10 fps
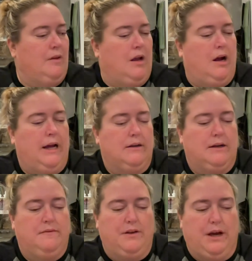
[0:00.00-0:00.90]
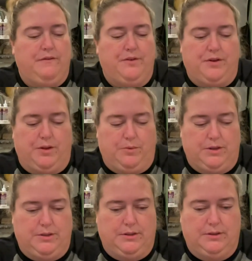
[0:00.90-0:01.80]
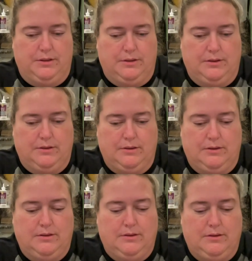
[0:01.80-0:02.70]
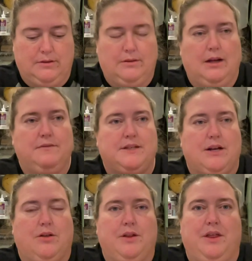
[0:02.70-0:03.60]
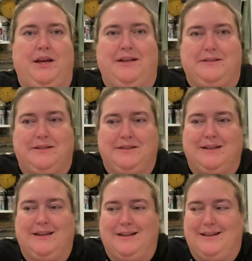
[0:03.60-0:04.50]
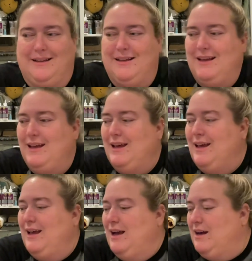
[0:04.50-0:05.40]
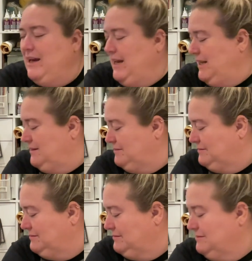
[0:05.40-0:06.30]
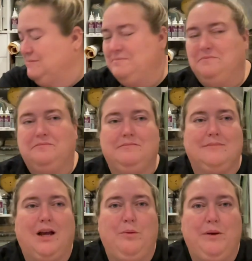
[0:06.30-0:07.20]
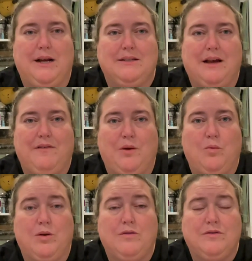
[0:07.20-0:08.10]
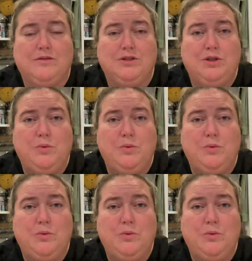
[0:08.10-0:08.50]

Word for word: right, I've used all the words. I've said all the things. Alrighty. I hope you guys have a wonderful 2